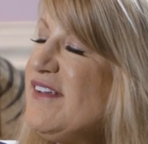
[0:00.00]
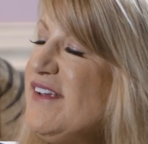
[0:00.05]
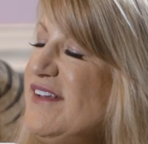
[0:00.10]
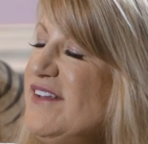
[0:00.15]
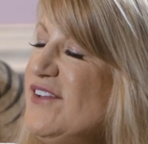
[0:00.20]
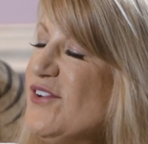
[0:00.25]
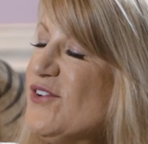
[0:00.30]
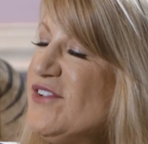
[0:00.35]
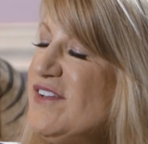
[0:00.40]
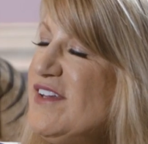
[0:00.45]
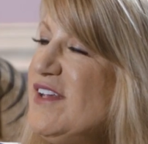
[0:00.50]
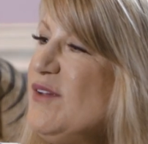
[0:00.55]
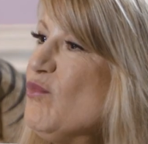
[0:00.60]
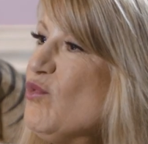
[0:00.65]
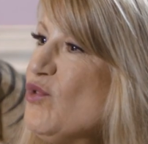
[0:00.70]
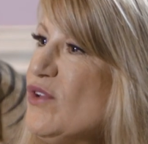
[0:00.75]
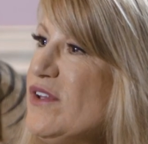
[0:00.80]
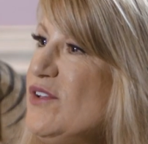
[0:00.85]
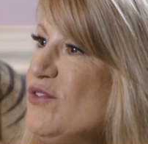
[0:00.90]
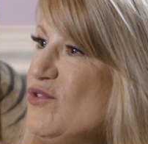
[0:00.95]
like your team
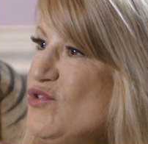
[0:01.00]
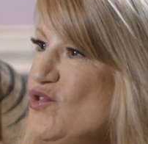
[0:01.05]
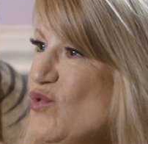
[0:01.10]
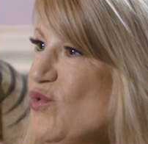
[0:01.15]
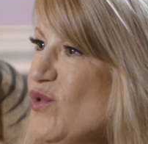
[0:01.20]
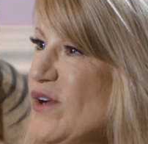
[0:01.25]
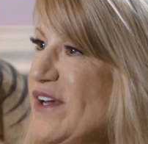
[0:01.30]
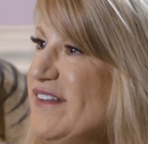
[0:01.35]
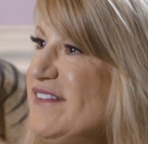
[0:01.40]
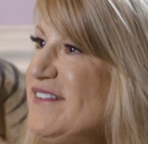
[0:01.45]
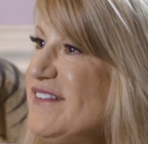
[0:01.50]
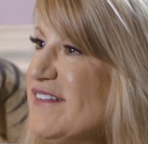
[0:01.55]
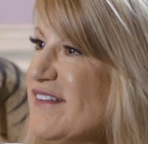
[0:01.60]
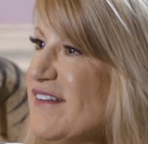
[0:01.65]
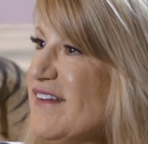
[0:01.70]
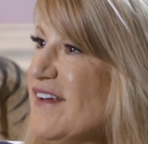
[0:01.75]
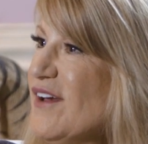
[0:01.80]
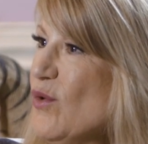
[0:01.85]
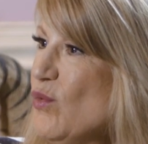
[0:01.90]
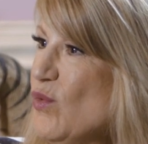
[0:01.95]
really enjoys
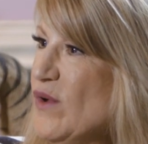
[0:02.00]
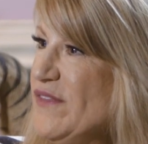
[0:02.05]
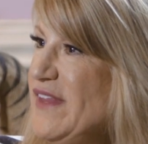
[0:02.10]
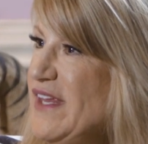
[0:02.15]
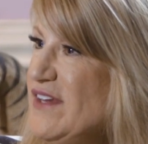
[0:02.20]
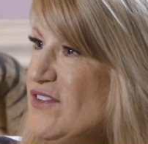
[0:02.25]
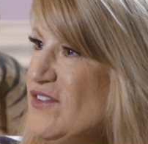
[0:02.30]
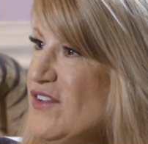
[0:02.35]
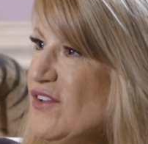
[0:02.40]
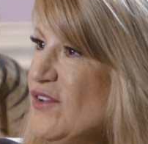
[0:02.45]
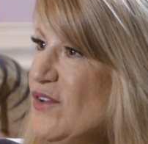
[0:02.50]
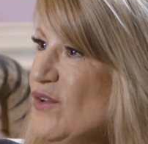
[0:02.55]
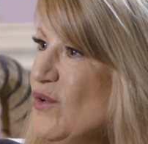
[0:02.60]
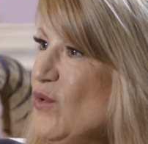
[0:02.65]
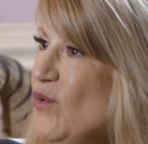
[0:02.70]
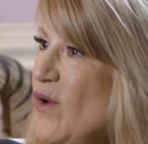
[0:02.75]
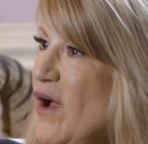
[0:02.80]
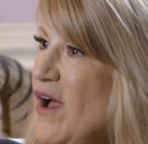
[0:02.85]
what they do.